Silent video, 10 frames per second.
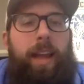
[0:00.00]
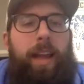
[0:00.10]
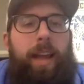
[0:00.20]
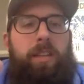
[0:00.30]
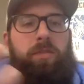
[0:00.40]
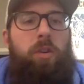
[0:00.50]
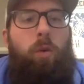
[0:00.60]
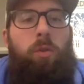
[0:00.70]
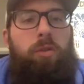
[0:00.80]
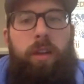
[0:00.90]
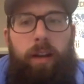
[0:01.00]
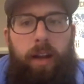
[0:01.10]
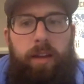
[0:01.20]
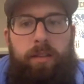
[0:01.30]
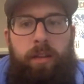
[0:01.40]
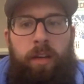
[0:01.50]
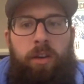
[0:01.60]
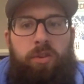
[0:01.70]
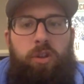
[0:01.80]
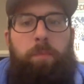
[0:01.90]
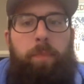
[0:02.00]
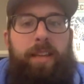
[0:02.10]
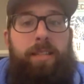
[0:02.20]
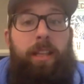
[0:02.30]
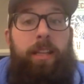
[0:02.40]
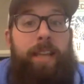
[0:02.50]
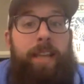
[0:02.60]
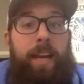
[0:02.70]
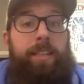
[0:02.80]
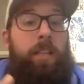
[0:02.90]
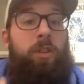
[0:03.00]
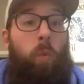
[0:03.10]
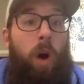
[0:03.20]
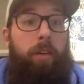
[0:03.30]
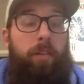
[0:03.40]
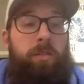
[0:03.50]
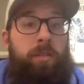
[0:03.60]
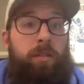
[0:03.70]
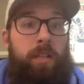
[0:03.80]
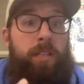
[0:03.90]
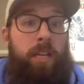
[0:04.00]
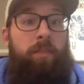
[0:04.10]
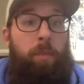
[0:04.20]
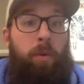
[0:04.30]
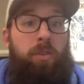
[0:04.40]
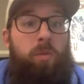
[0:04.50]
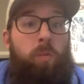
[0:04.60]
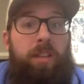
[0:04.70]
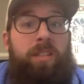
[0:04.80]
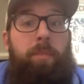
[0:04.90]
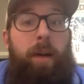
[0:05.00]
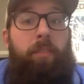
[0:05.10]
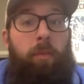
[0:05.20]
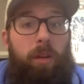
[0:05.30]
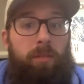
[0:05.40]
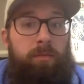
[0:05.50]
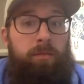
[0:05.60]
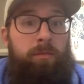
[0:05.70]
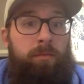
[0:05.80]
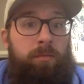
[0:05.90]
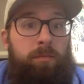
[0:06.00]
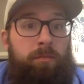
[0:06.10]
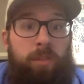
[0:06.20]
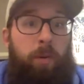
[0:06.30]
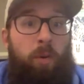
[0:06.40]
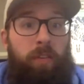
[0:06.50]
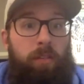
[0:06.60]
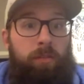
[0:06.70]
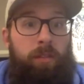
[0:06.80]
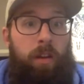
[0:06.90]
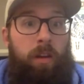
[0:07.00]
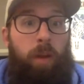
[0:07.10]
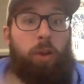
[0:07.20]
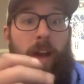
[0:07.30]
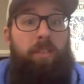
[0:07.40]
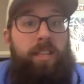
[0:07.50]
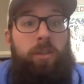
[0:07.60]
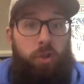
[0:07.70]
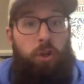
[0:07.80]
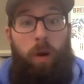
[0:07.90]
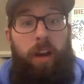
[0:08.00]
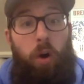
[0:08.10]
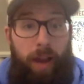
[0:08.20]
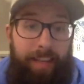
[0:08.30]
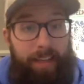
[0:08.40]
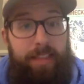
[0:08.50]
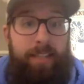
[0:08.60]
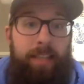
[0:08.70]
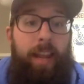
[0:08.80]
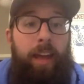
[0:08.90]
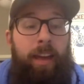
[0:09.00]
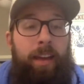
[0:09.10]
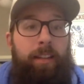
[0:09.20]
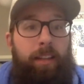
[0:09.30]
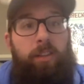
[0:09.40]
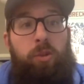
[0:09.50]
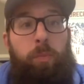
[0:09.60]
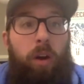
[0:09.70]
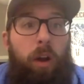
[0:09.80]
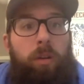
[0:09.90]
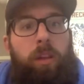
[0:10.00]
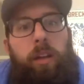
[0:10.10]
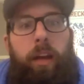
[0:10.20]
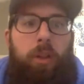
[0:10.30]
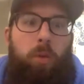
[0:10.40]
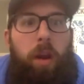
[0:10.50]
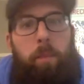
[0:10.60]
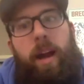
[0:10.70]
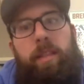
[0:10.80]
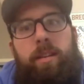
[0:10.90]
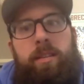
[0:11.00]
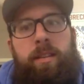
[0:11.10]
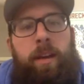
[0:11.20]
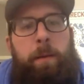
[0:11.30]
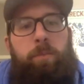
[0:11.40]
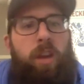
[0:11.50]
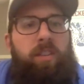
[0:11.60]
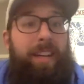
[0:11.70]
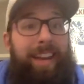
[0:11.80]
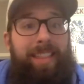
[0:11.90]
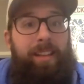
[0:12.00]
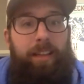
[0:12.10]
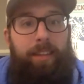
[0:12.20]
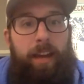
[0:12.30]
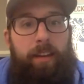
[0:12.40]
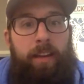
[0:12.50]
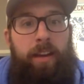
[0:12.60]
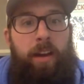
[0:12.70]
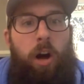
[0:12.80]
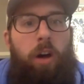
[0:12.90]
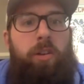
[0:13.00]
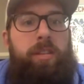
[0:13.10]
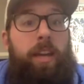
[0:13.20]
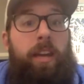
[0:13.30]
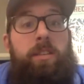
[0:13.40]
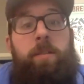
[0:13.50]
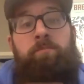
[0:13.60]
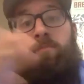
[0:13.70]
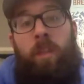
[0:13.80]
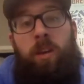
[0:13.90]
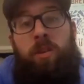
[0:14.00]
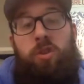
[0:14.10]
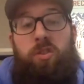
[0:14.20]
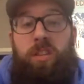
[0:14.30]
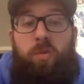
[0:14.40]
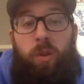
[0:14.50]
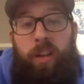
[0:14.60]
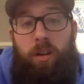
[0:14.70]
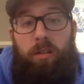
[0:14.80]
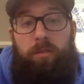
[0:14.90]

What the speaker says: asked for the order yet, guys. So you're basically testing the waters to see if a person wants to buy from you. It's beautiful, right? You haven't said, so do you want to go ahead and get this today? Like super awkwardly, like, you want to buy this? You haven't done anything like that. All you're saying is, so since we're here,